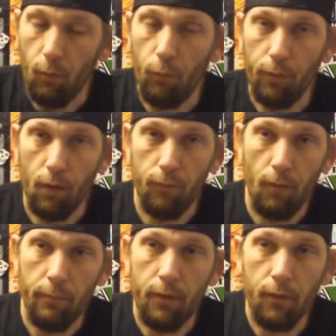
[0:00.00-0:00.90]
of holding off
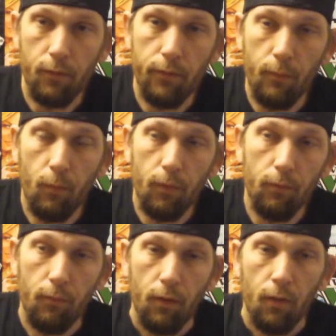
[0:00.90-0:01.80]
on because they
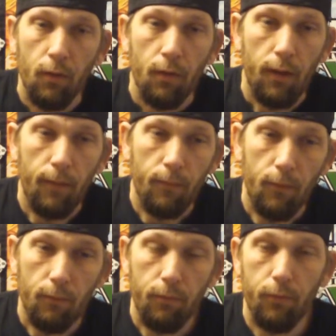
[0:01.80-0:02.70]
weren't in
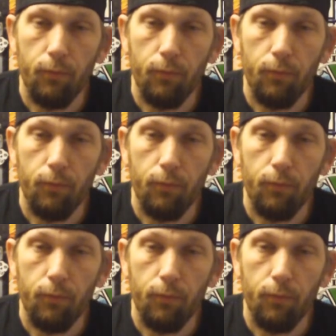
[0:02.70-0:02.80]
the